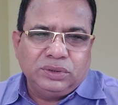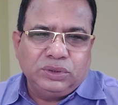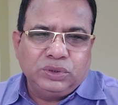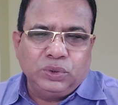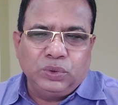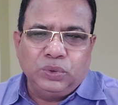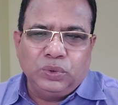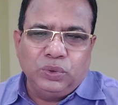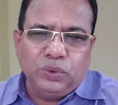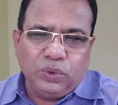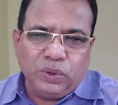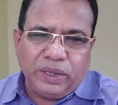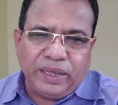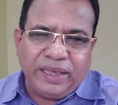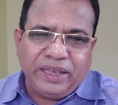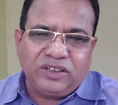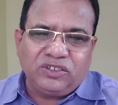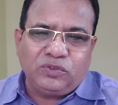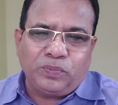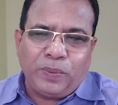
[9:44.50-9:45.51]
to
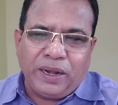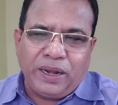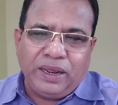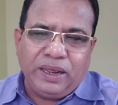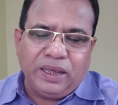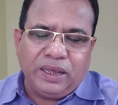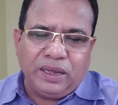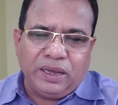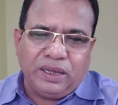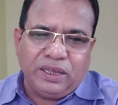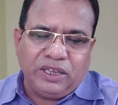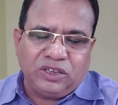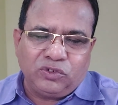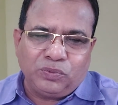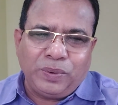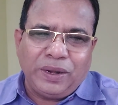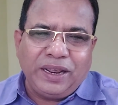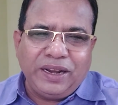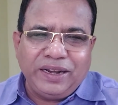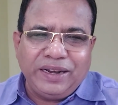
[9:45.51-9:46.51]

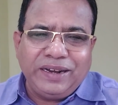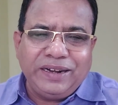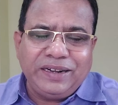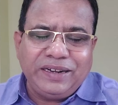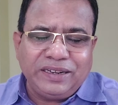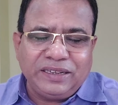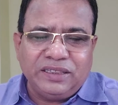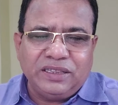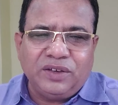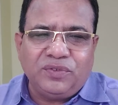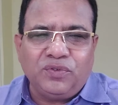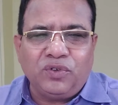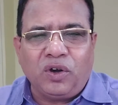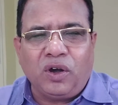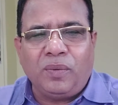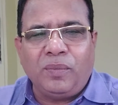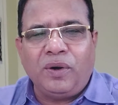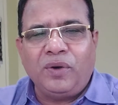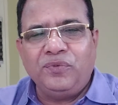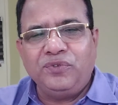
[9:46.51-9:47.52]
explain it in the
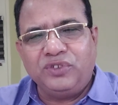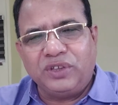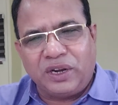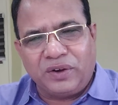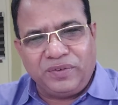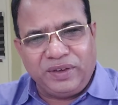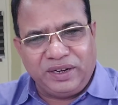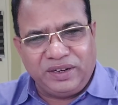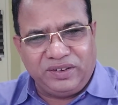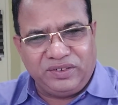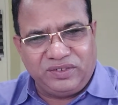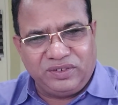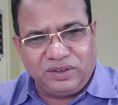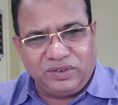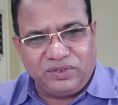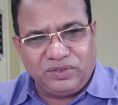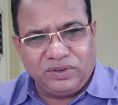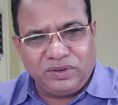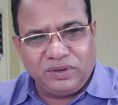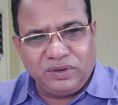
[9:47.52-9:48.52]
form of survey research,
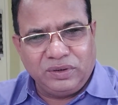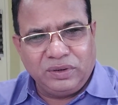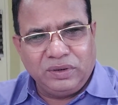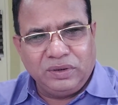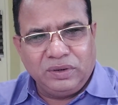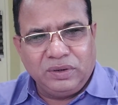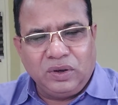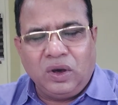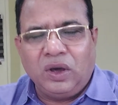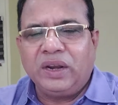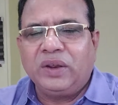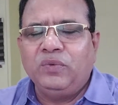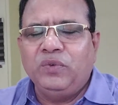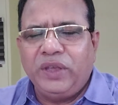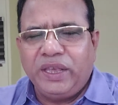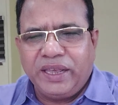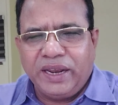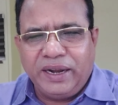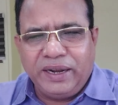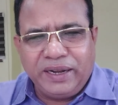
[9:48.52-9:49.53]
or
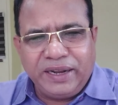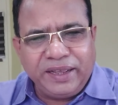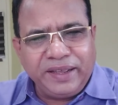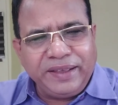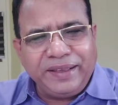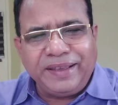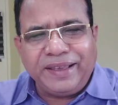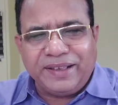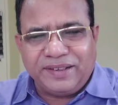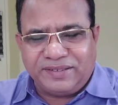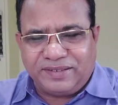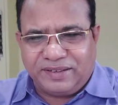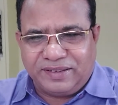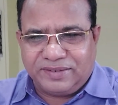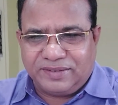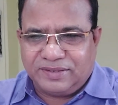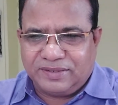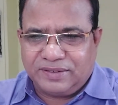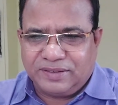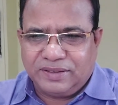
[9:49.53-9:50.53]
we can take
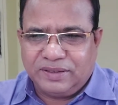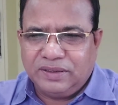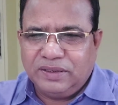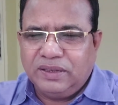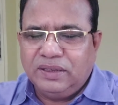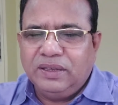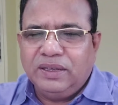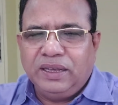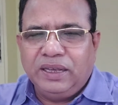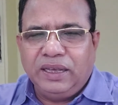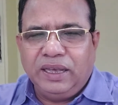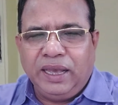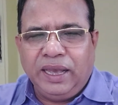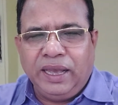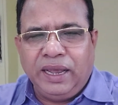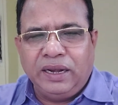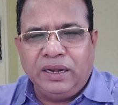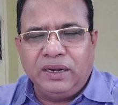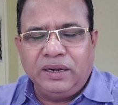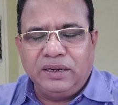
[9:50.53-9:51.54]
cases,
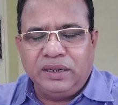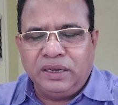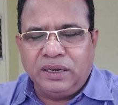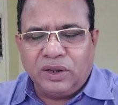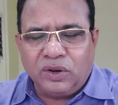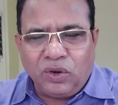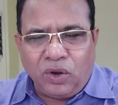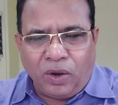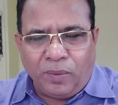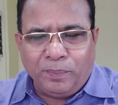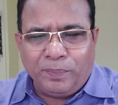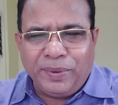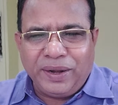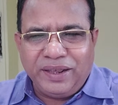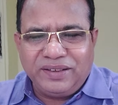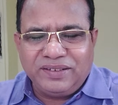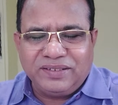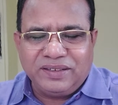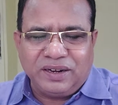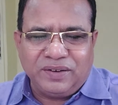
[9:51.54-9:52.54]
and in a
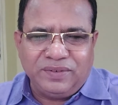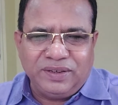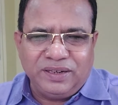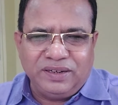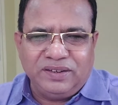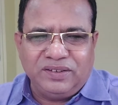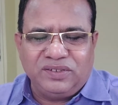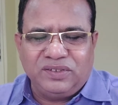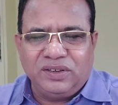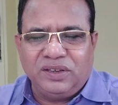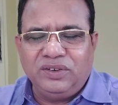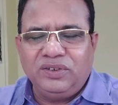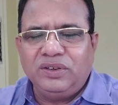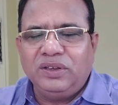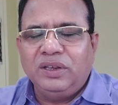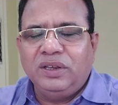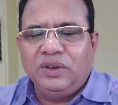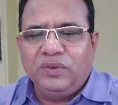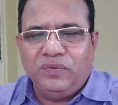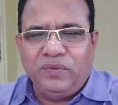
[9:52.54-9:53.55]
complex survey research
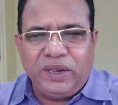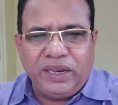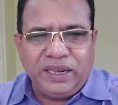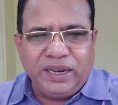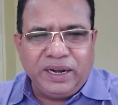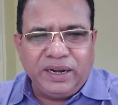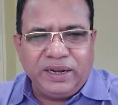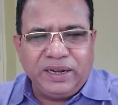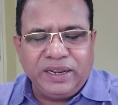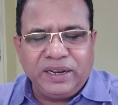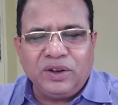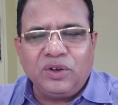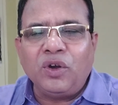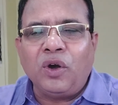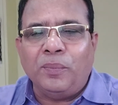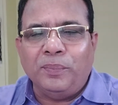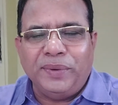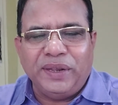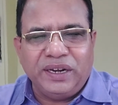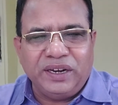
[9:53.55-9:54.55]
we can take
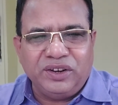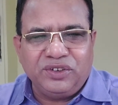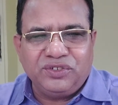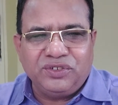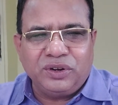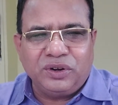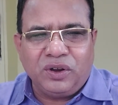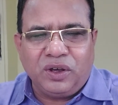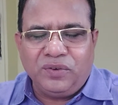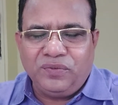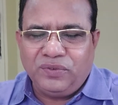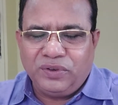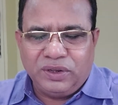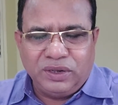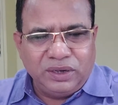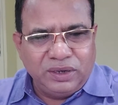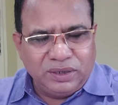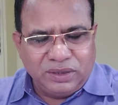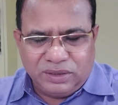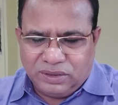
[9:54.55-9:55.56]
combination of
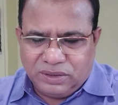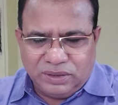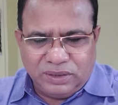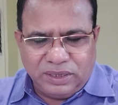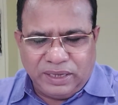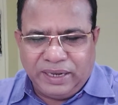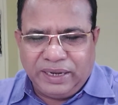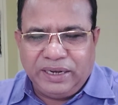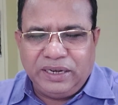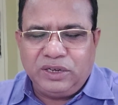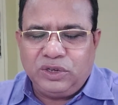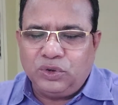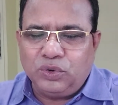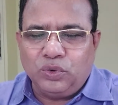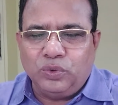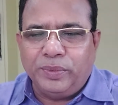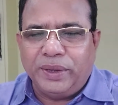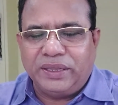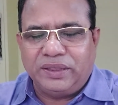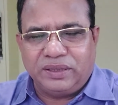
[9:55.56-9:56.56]
any
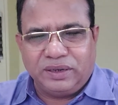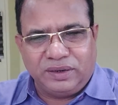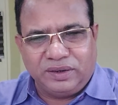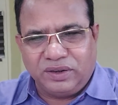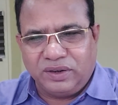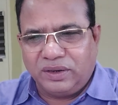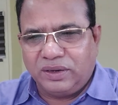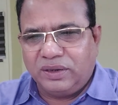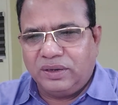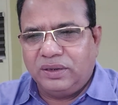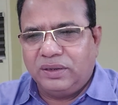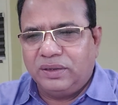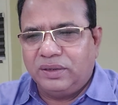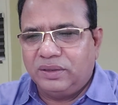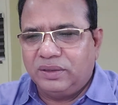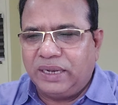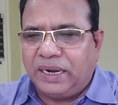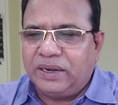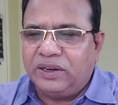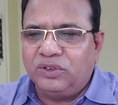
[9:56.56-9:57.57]
two method.
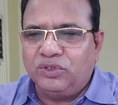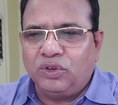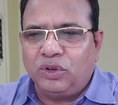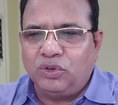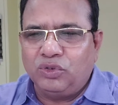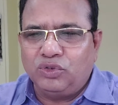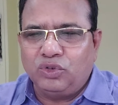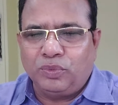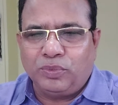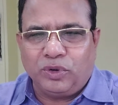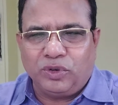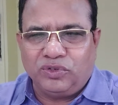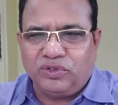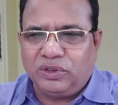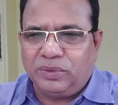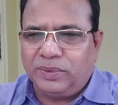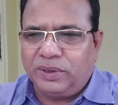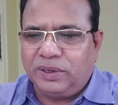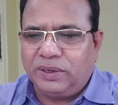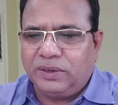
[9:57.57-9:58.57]
That is also
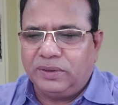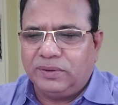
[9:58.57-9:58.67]
possible.